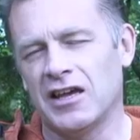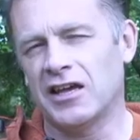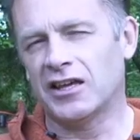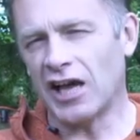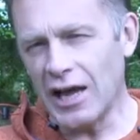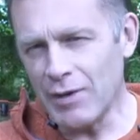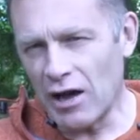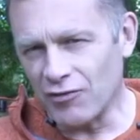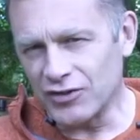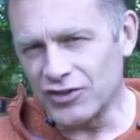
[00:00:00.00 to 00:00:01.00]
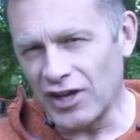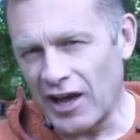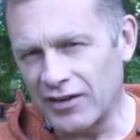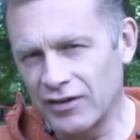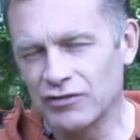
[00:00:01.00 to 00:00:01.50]
It came out of a
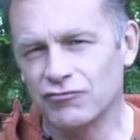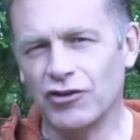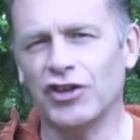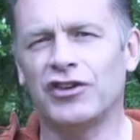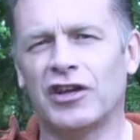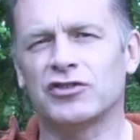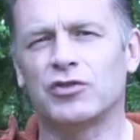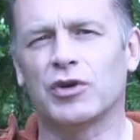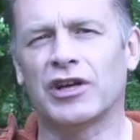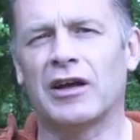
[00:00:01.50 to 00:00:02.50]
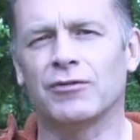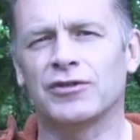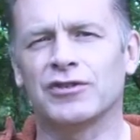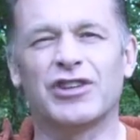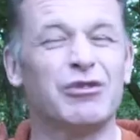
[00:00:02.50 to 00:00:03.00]
set right next to a
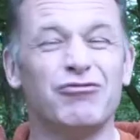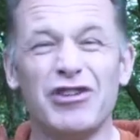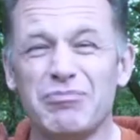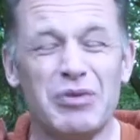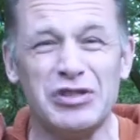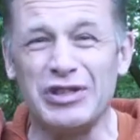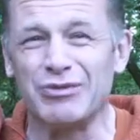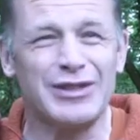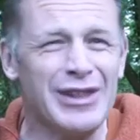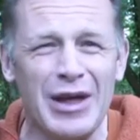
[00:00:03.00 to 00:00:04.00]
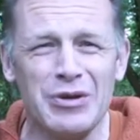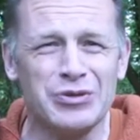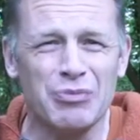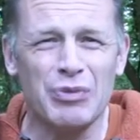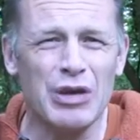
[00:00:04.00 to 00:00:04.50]
council estate. It was really busy, there was
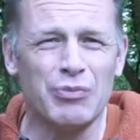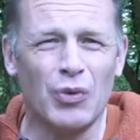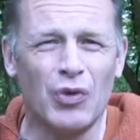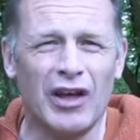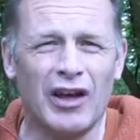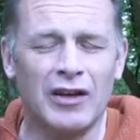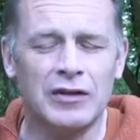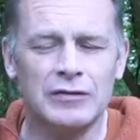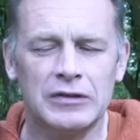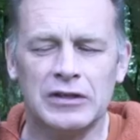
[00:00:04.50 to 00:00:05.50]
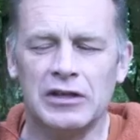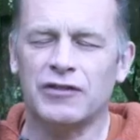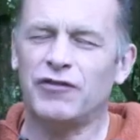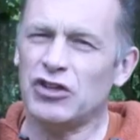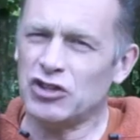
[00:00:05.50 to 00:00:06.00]
loads of people there.
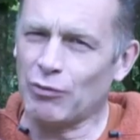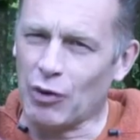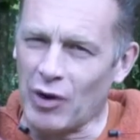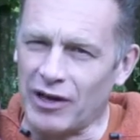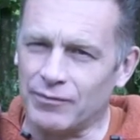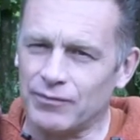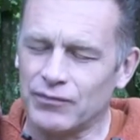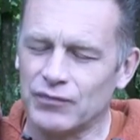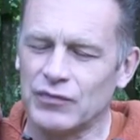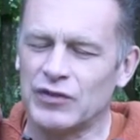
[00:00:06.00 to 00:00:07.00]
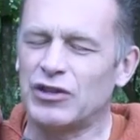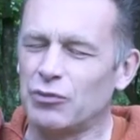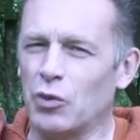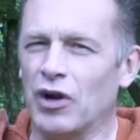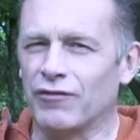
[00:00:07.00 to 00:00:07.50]
First time I went,
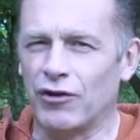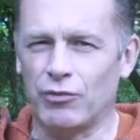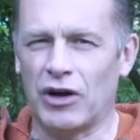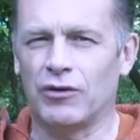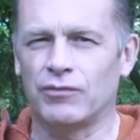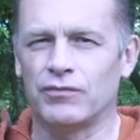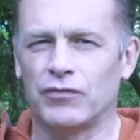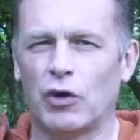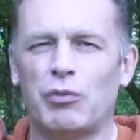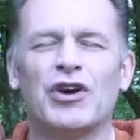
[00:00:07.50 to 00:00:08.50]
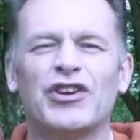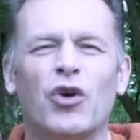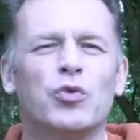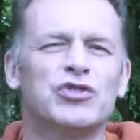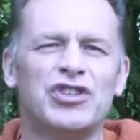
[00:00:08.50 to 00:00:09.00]
didn't work very well. I put an
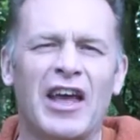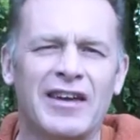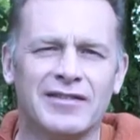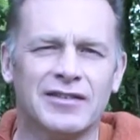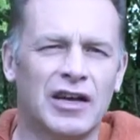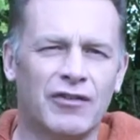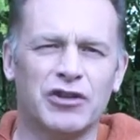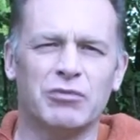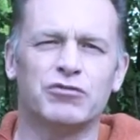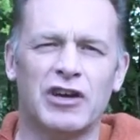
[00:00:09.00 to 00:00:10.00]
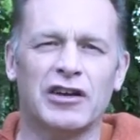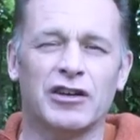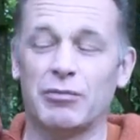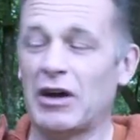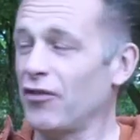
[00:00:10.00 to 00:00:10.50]
old tent covered in
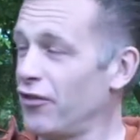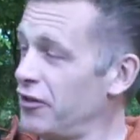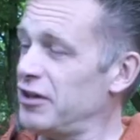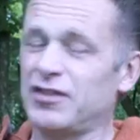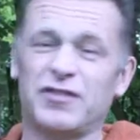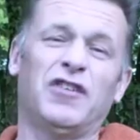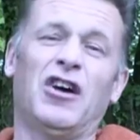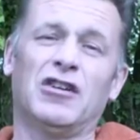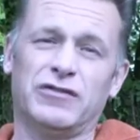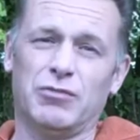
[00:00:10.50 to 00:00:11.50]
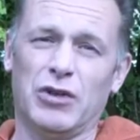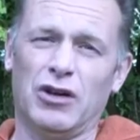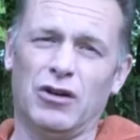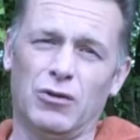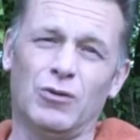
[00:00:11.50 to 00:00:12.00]
bracken about this far from the
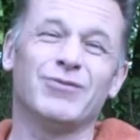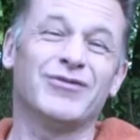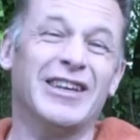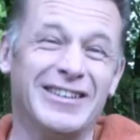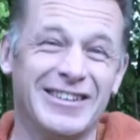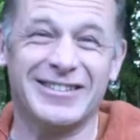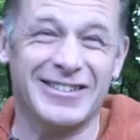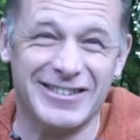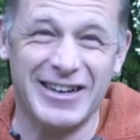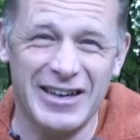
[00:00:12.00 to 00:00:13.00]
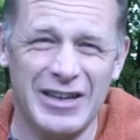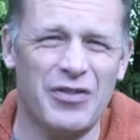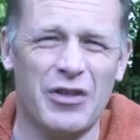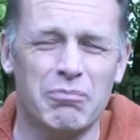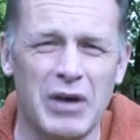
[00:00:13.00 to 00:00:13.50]
hole. Needless to say,
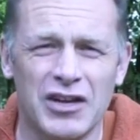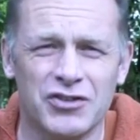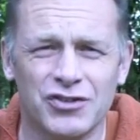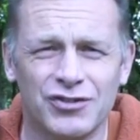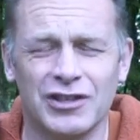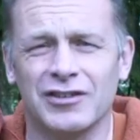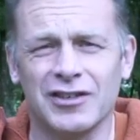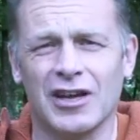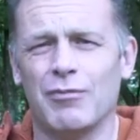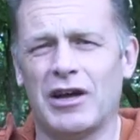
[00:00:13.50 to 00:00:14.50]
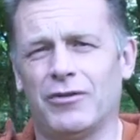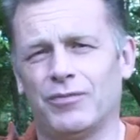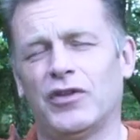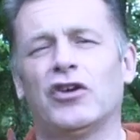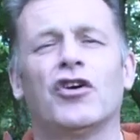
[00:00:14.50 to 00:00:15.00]
the badgers didn't come out.
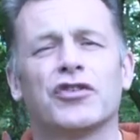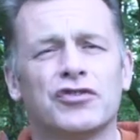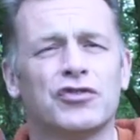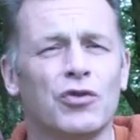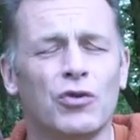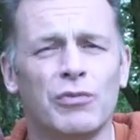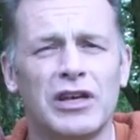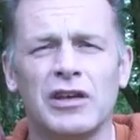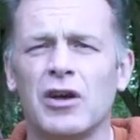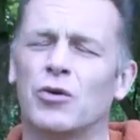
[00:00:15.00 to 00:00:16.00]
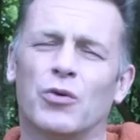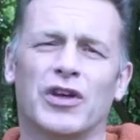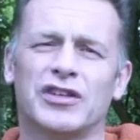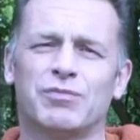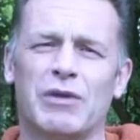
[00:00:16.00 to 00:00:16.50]
They either saw me or
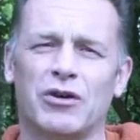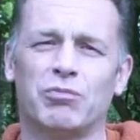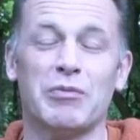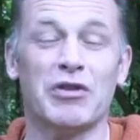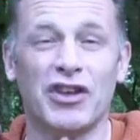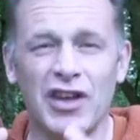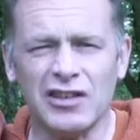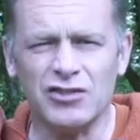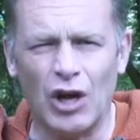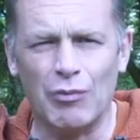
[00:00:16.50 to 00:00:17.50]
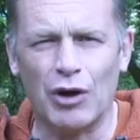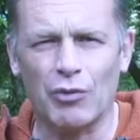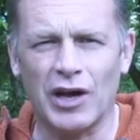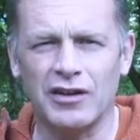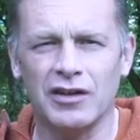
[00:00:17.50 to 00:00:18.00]
they smelled me. But the next time I
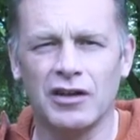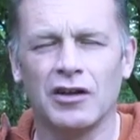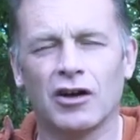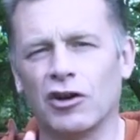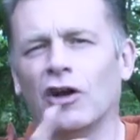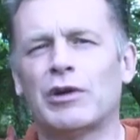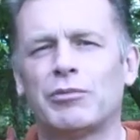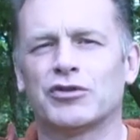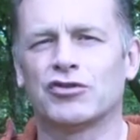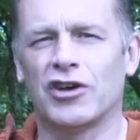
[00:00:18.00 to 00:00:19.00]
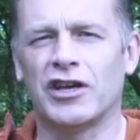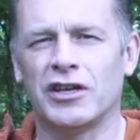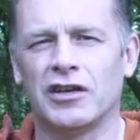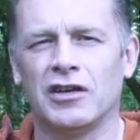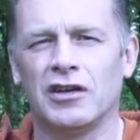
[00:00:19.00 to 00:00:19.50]
went, I climbed up a tree,
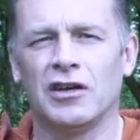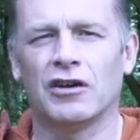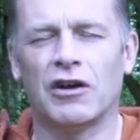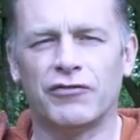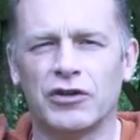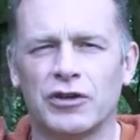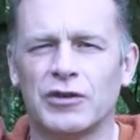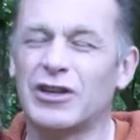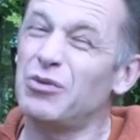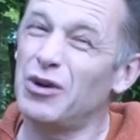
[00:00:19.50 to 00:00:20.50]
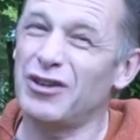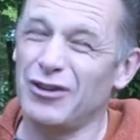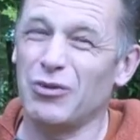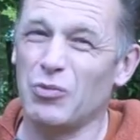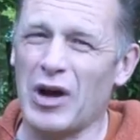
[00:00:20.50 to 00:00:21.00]
and after quite a
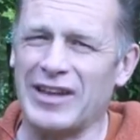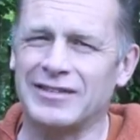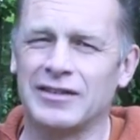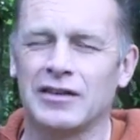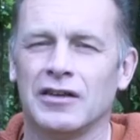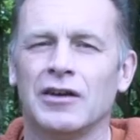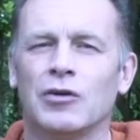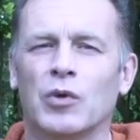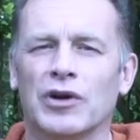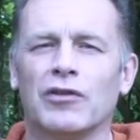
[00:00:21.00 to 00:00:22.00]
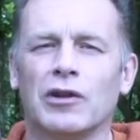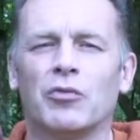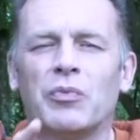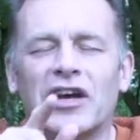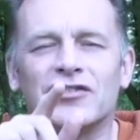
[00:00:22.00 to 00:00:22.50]
long wait, one of the little
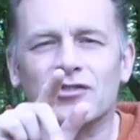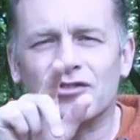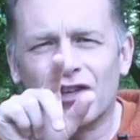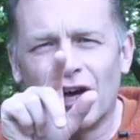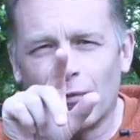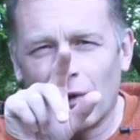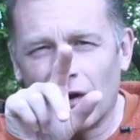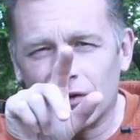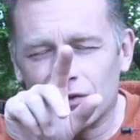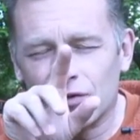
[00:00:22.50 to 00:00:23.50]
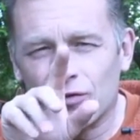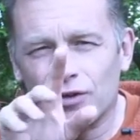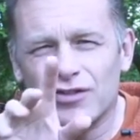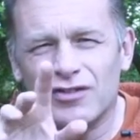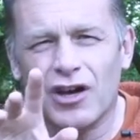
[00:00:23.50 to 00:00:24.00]
badgers came out. I just saw
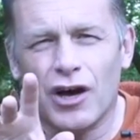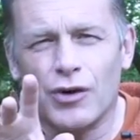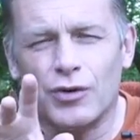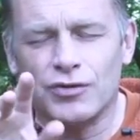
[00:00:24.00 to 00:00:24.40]
its nose.